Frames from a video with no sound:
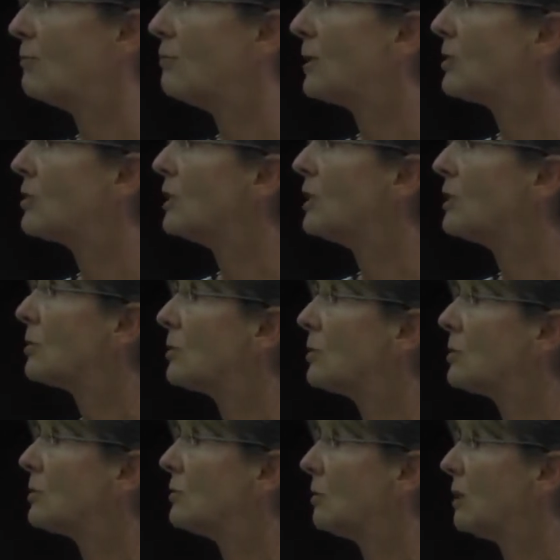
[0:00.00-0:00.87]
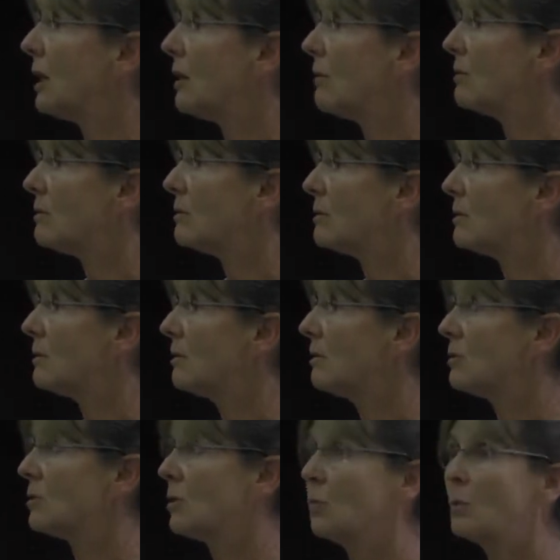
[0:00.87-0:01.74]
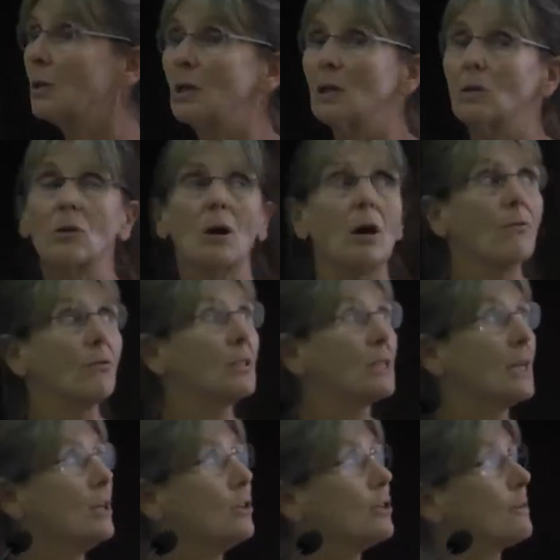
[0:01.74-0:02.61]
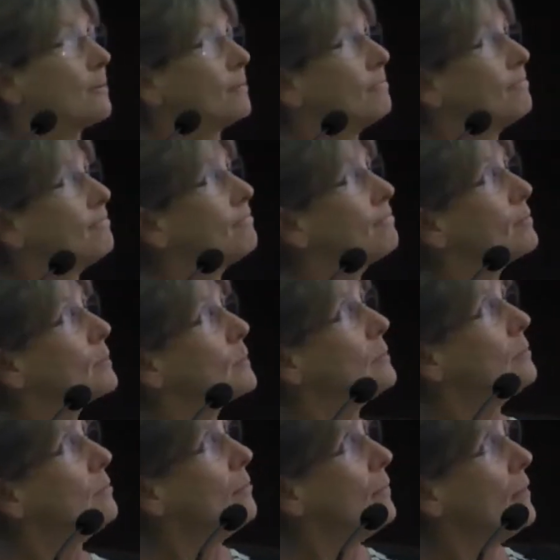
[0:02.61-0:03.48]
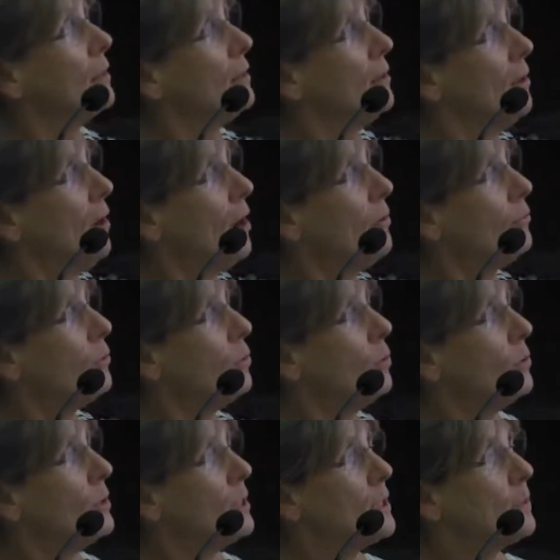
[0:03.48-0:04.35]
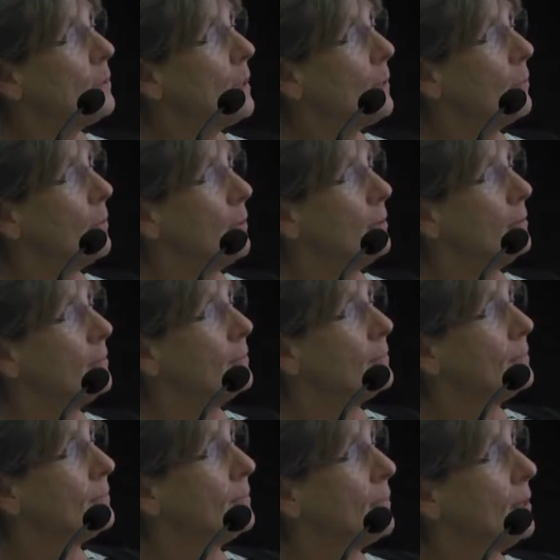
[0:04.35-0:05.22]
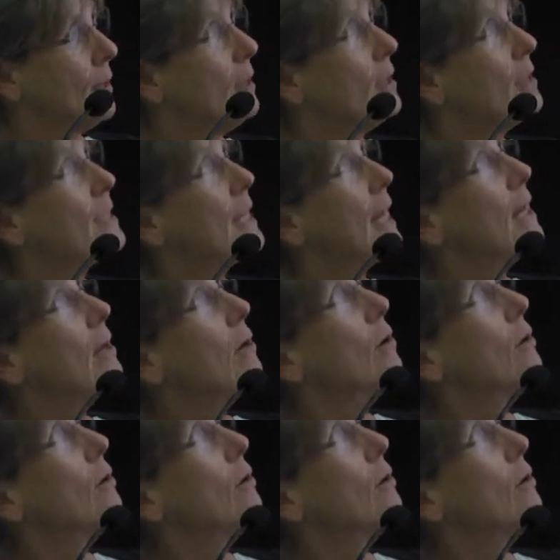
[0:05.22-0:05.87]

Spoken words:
interest to the others. So we need conversation of all these people, dialogue.